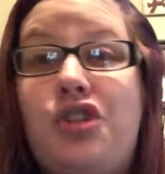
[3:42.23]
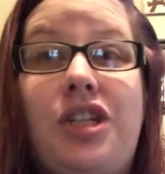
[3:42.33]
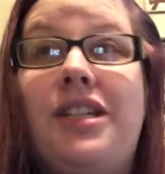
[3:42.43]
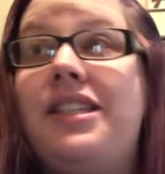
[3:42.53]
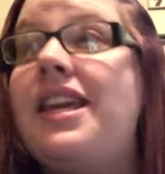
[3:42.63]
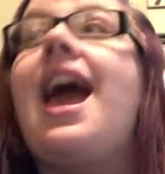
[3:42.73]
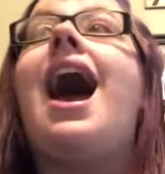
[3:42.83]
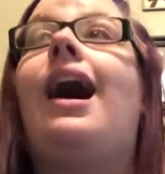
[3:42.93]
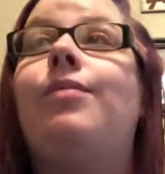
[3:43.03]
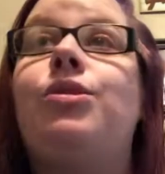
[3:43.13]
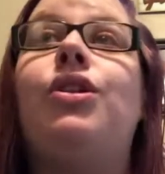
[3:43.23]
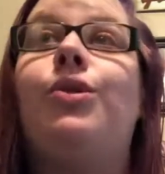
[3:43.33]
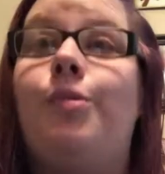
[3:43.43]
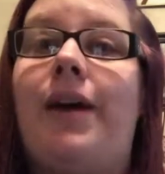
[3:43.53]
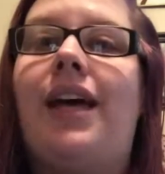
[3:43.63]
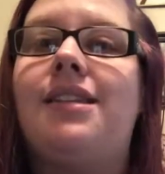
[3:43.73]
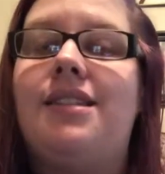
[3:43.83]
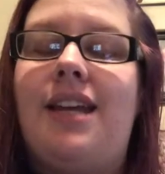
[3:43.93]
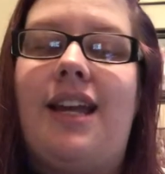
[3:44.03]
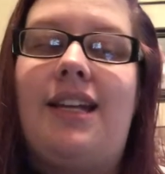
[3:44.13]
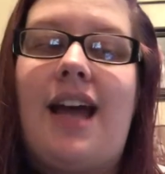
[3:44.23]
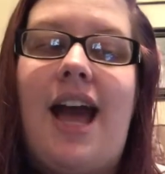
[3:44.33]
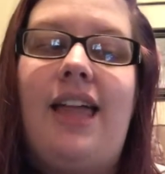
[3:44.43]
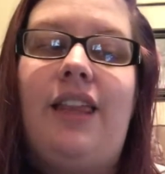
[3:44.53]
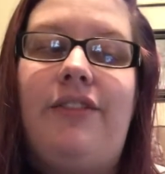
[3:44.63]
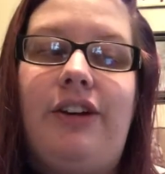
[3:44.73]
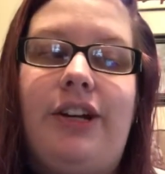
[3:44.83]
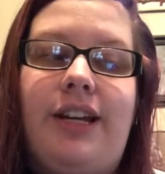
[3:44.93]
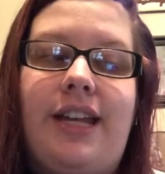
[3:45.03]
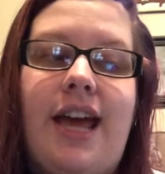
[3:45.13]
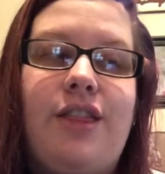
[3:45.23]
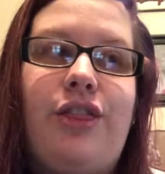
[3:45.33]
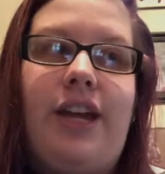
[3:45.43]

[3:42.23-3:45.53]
She is the absolute best, and I love her to death.